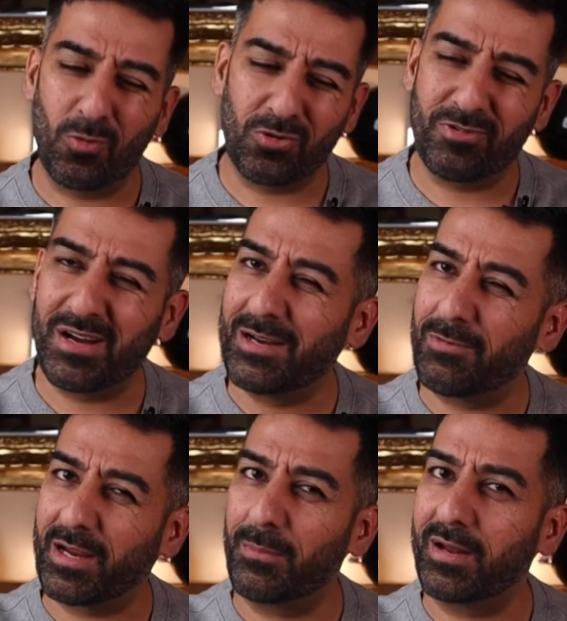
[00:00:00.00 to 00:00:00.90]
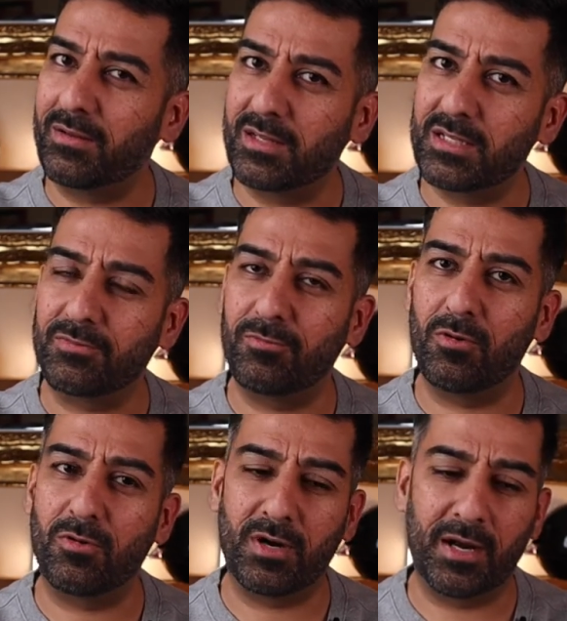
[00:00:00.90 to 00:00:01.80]
I wouldn't really recommend this
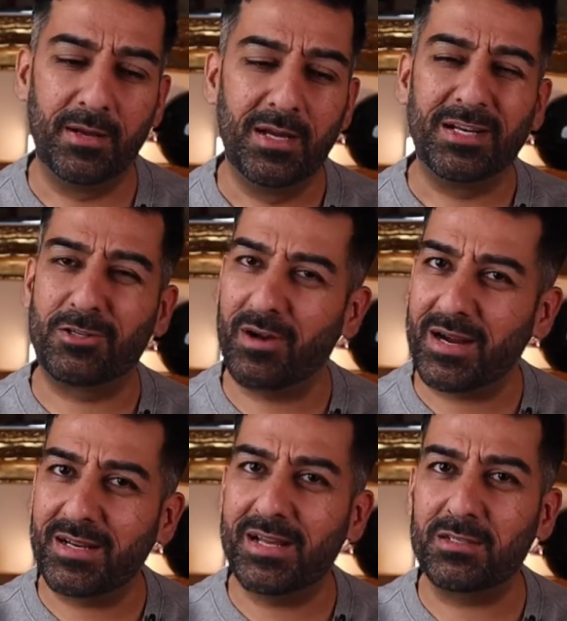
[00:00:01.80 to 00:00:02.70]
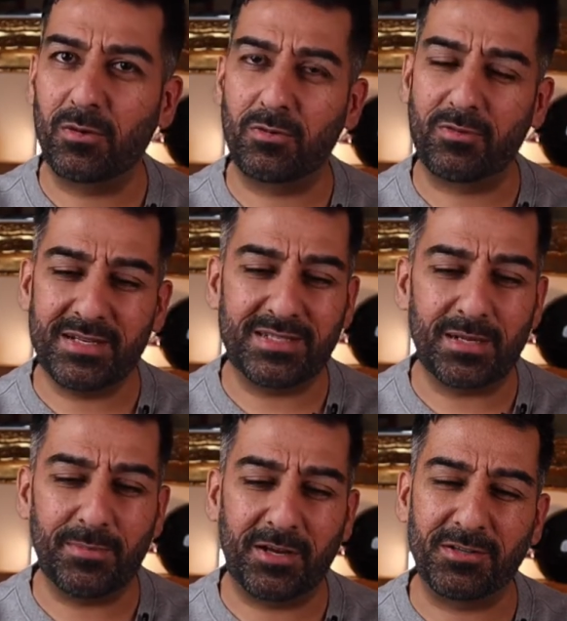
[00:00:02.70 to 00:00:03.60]
for track days or racing,